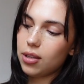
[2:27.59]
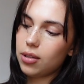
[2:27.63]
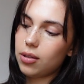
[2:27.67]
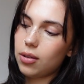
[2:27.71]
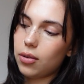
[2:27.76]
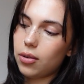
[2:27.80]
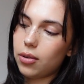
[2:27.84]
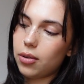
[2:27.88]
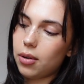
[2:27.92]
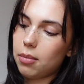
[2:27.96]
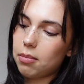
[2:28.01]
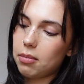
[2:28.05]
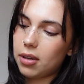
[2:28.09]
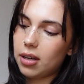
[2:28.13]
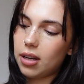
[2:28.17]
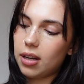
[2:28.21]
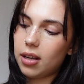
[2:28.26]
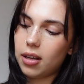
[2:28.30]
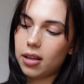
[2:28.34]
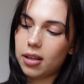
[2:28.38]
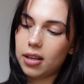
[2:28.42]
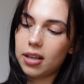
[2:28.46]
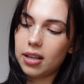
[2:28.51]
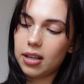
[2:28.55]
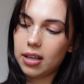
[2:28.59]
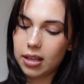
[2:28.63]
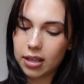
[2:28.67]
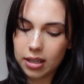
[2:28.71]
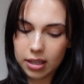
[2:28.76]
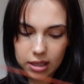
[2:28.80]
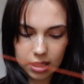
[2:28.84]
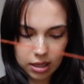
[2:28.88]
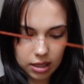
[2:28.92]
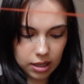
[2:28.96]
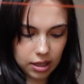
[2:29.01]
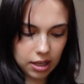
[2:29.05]
So I'm gonna
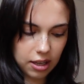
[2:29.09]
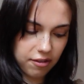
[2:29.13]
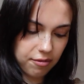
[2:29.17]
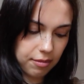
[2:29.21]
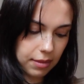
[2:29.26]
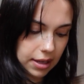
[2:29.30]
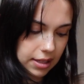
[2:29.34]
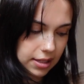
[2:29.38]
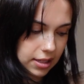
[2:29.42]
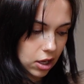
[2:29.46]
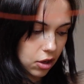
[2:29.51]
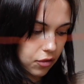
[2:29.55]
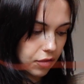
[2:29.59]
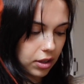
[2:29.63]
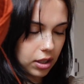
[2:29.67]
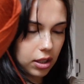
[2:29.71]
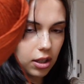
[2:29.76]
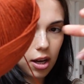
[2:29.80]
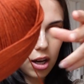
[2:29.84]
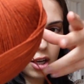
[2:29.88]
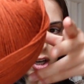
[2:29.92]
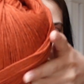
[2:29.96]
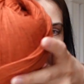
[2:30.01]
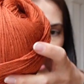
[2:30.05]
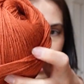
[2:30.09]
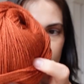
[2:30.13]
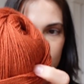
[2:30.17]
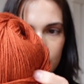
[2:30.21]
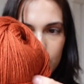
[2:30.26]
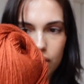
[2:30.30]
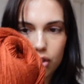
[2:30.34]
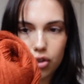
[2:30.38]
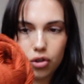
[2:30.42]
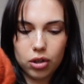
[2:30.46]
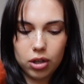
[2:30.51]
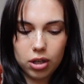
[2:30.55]
leave myself a lot of
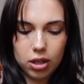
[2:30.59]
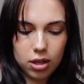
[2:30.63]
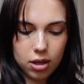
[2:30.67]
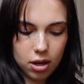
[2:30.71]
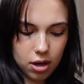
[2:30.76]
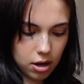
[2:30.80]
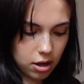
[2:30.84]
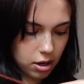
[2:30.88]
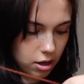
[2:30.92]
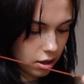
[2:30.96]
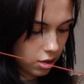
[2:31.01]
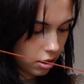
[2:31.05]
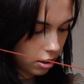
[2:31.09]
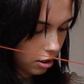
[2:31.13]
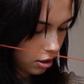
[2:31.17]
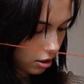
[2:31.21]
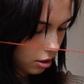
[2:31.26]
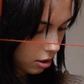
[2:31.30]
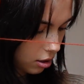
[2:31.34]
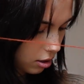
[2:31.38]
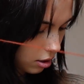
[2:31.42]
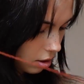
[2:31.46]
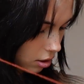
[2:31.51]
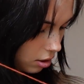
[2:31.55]
extra yarn.